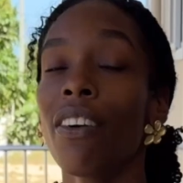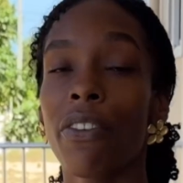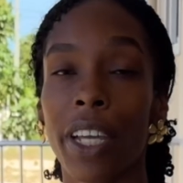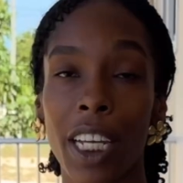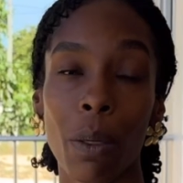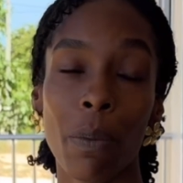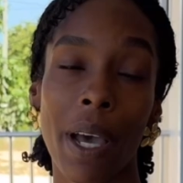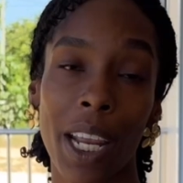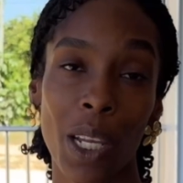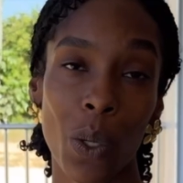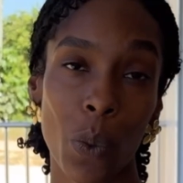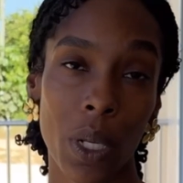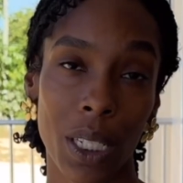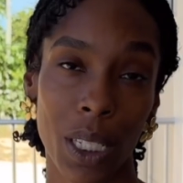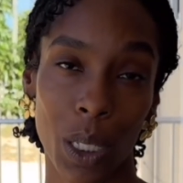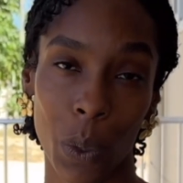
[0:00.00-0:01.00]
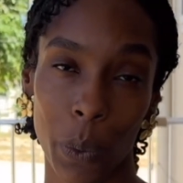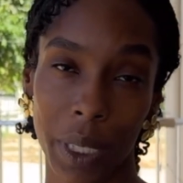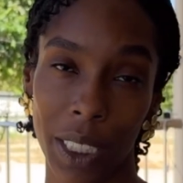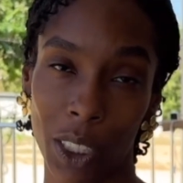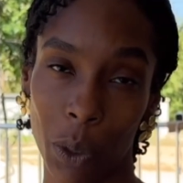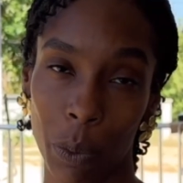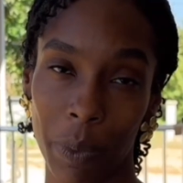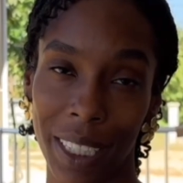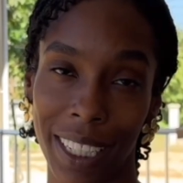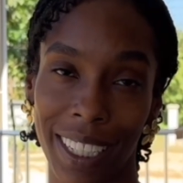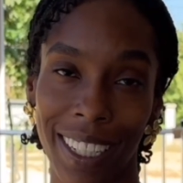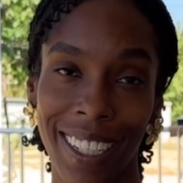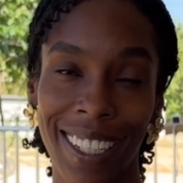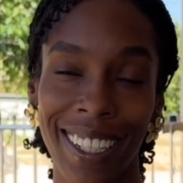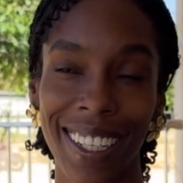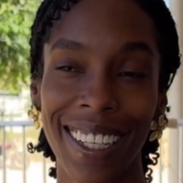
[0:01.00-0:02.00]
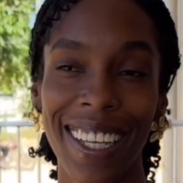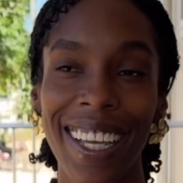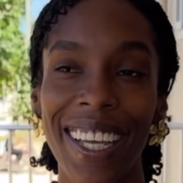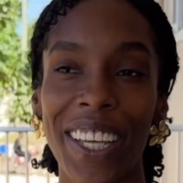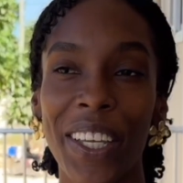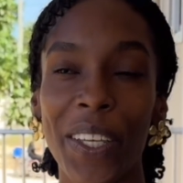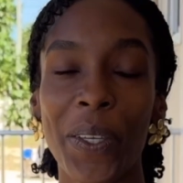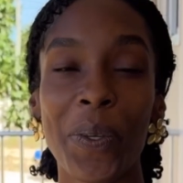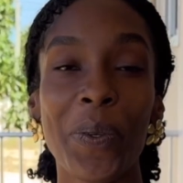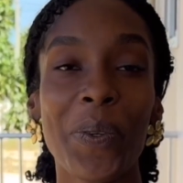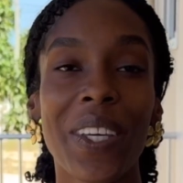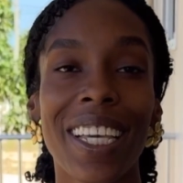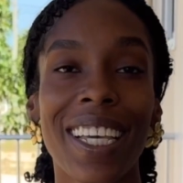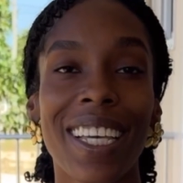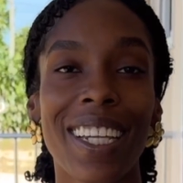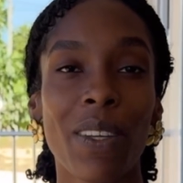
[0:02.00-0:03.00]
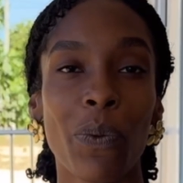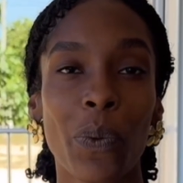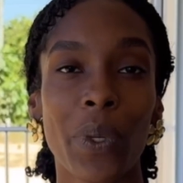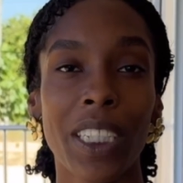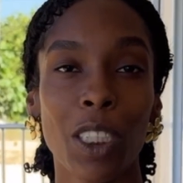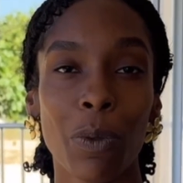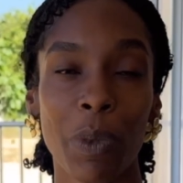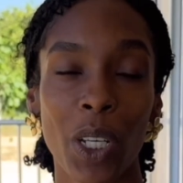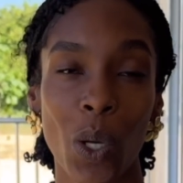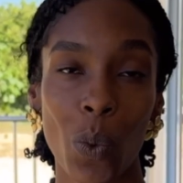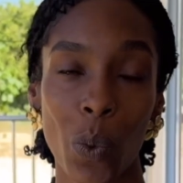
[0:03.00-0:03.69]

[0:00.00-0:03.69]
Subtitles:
For anybody who wants to reach me, you can reach me on